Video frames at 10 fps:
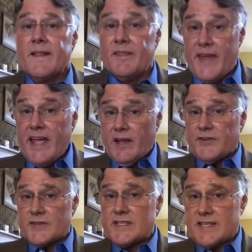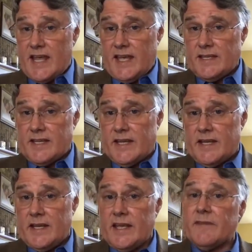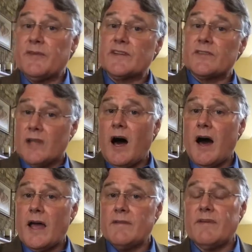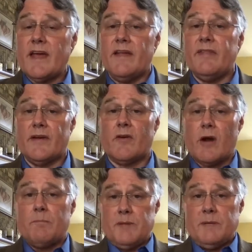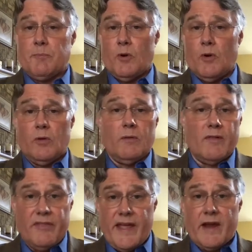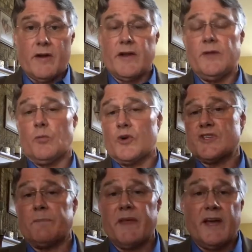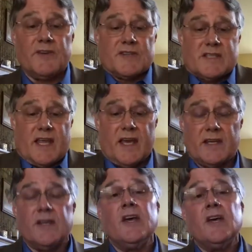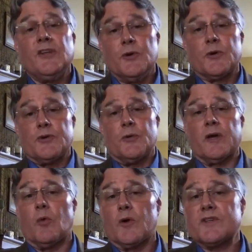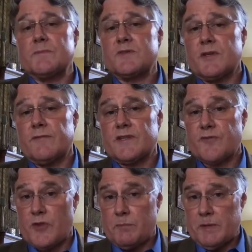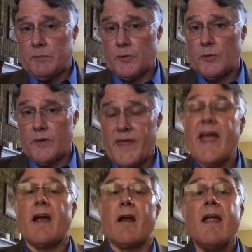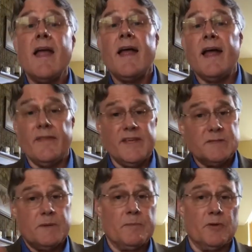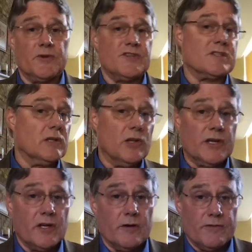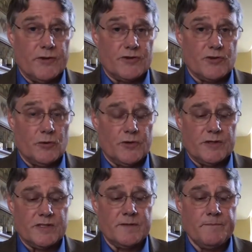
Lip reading: They understand it if it's live and there are people there in worship. They understand you're doing a worship service for the people who are there, and these people are just looking over their shoulders.